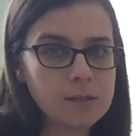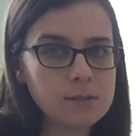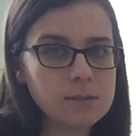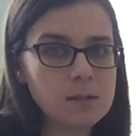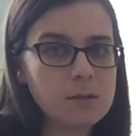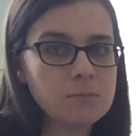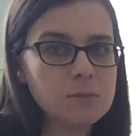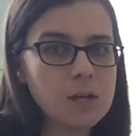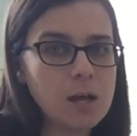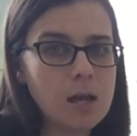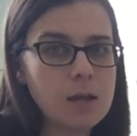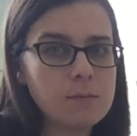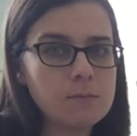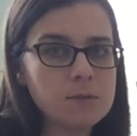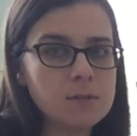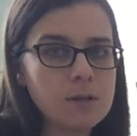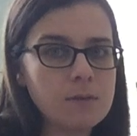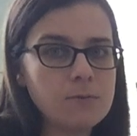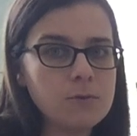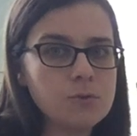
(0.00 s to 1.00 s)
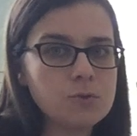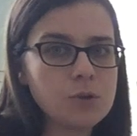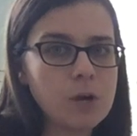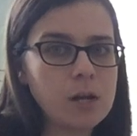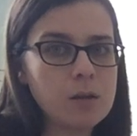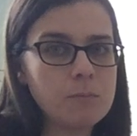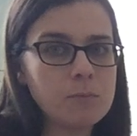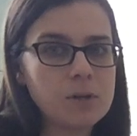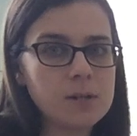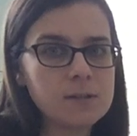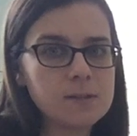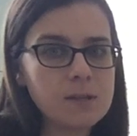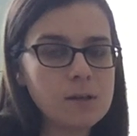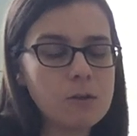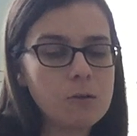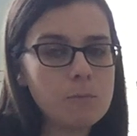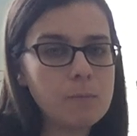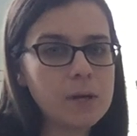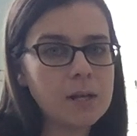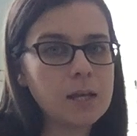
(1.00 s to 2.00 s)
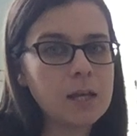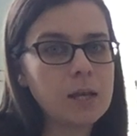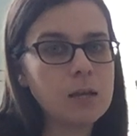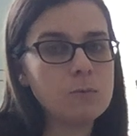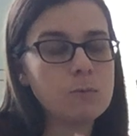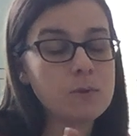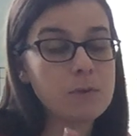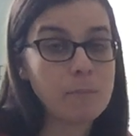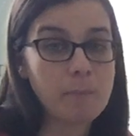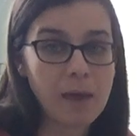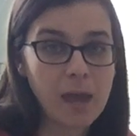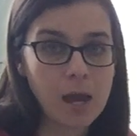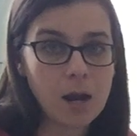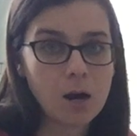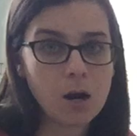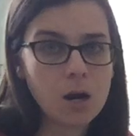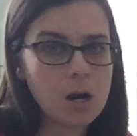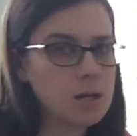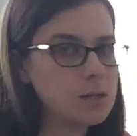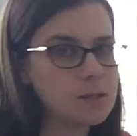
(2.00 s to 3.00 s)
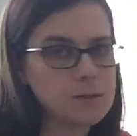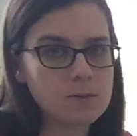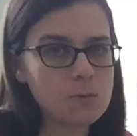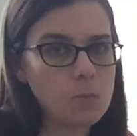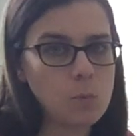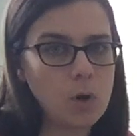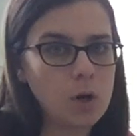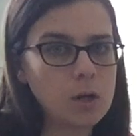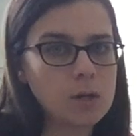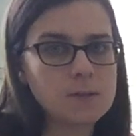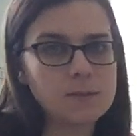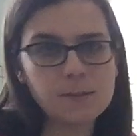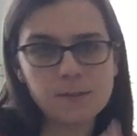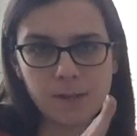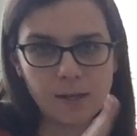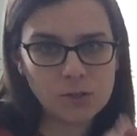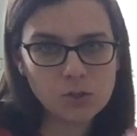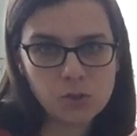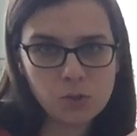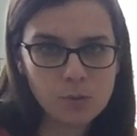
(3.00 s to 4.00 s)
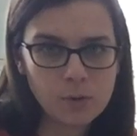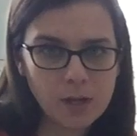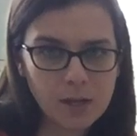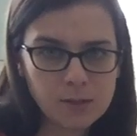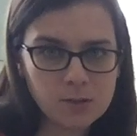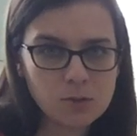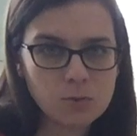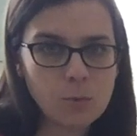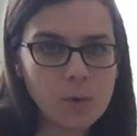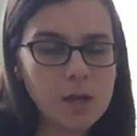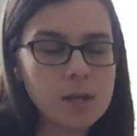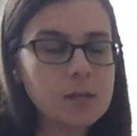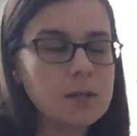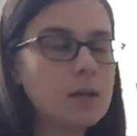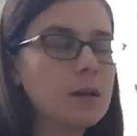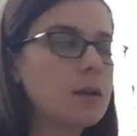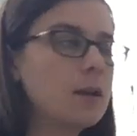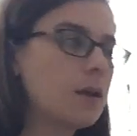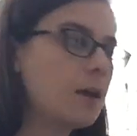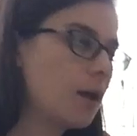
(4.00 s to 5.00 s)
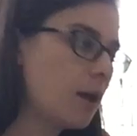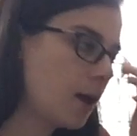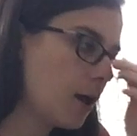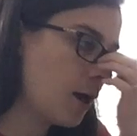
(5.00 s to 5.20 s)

sometimes if you try to put a single bunny in with a pair, it doesn't work because it's like 2 against 1.